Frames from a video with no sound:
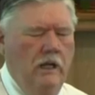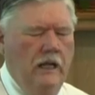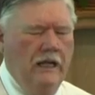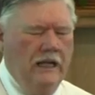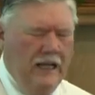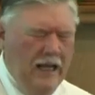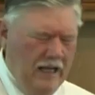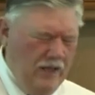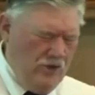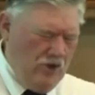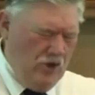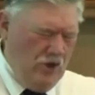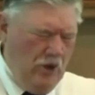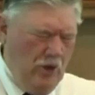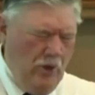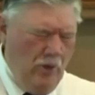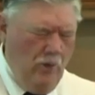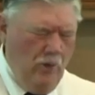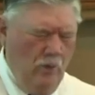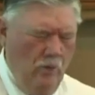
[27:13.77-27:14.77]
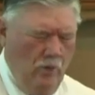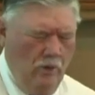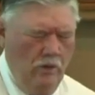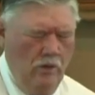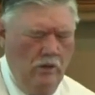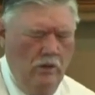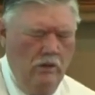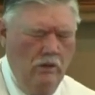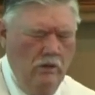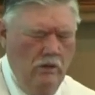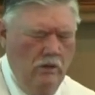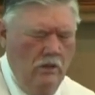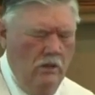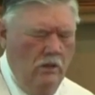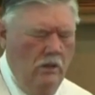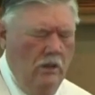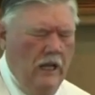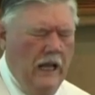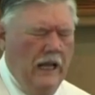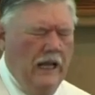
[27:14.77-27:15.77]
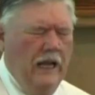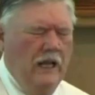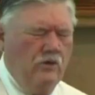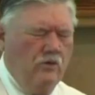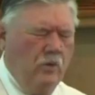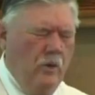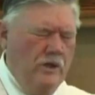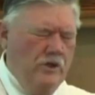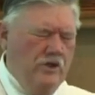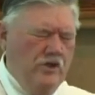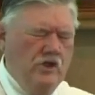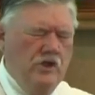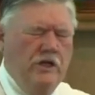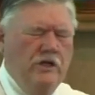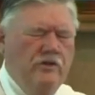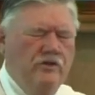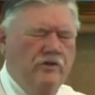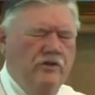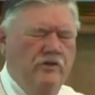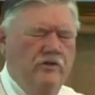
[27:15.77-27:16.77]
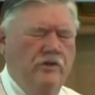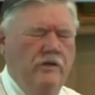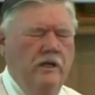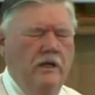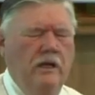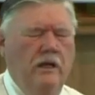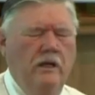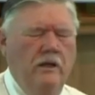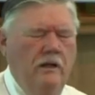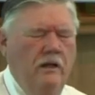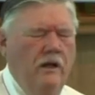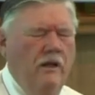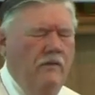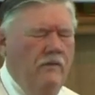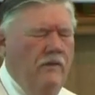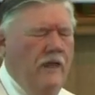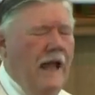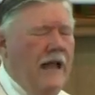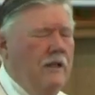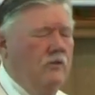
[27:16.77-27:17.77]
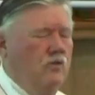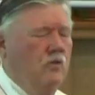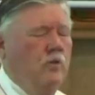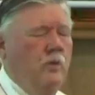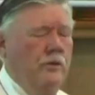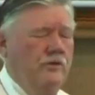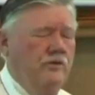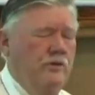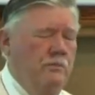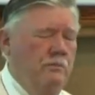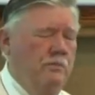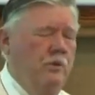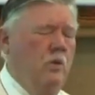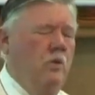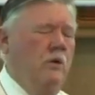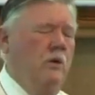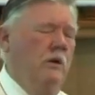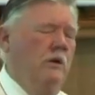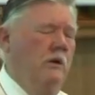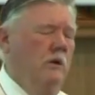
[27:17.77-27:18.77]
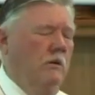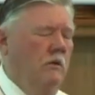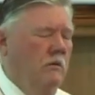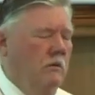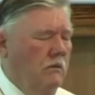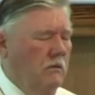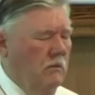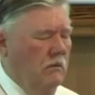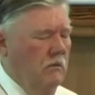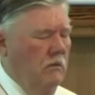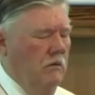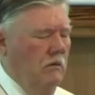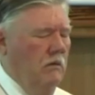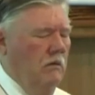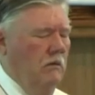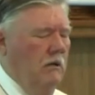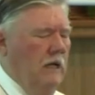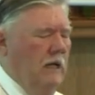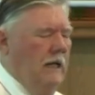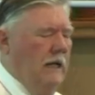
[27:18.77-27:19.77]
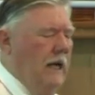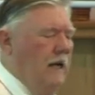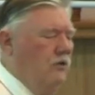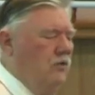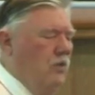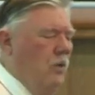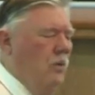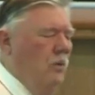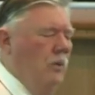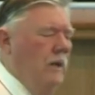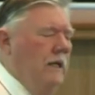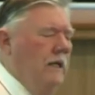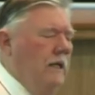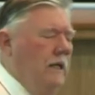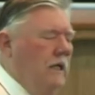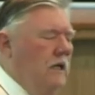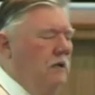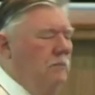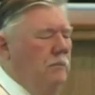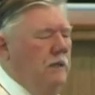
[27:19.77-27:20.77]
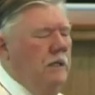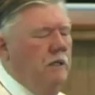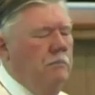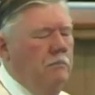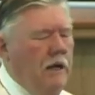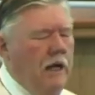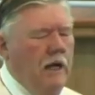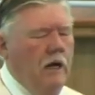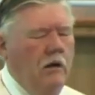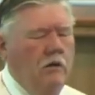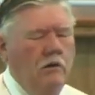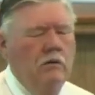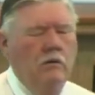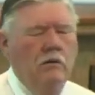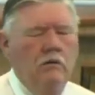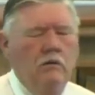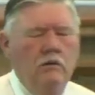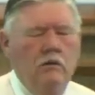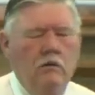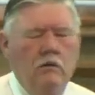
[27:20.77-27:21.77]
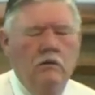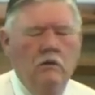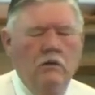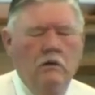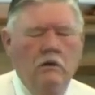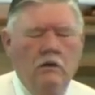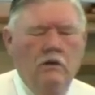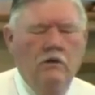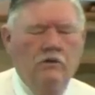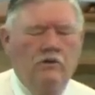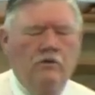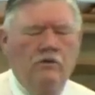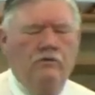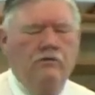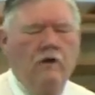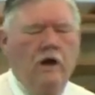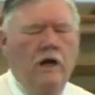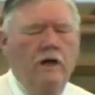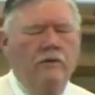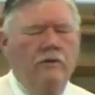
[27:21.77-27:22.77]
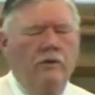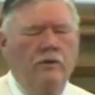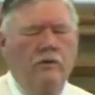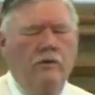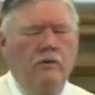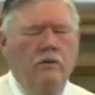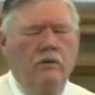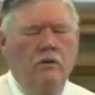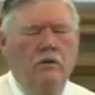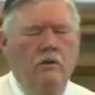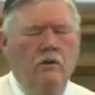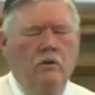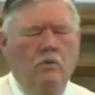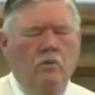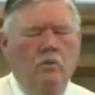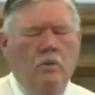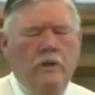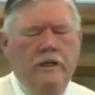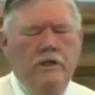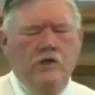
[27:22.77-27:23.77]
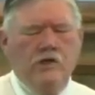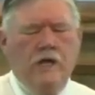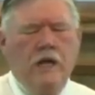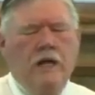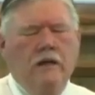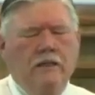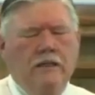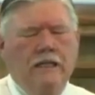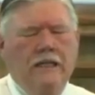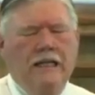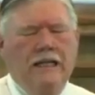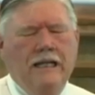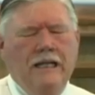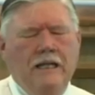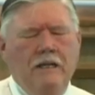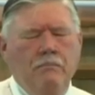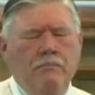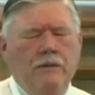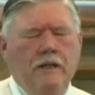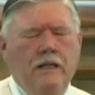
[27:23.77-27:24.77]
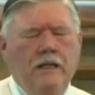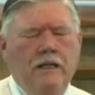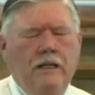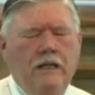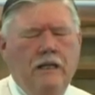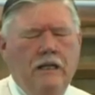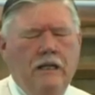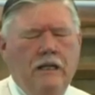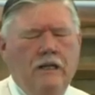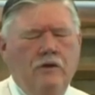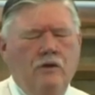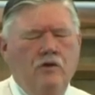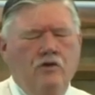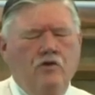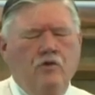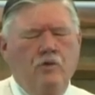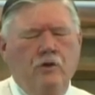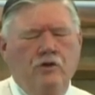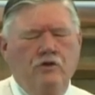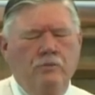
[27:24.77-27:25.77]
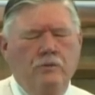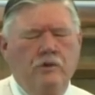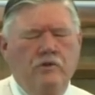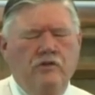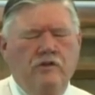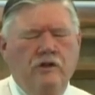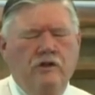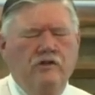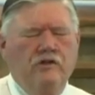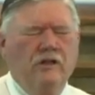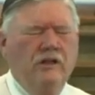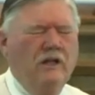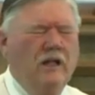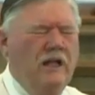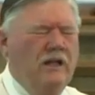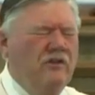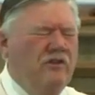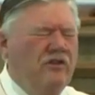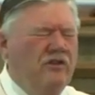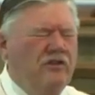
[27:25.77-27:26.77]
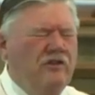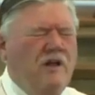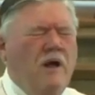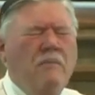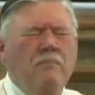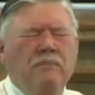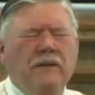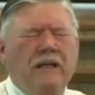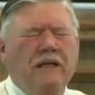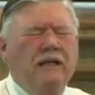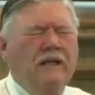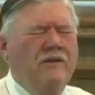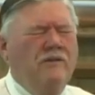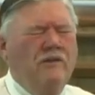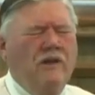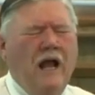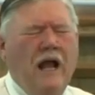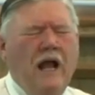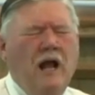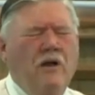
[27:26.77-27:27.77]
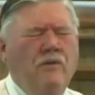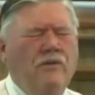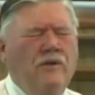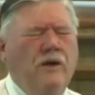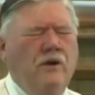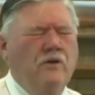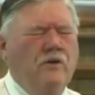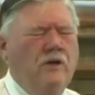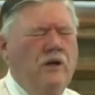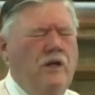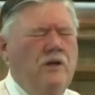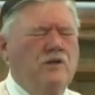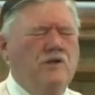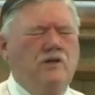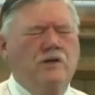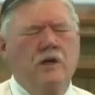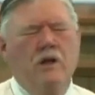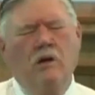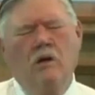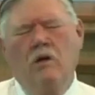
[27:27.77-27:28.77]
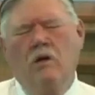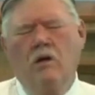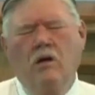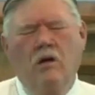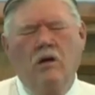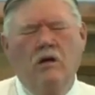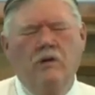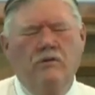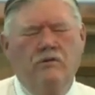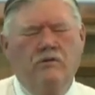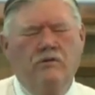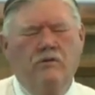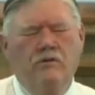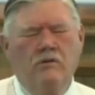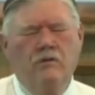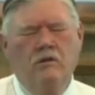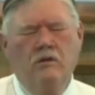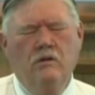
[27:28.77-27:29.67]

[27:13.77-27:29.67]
And that's you. And that's what Jesus did. That's what's important. And that's what we need to be about. So, Father, reach out to anybody in this Christmas season. Let something that's out there touch their hearts.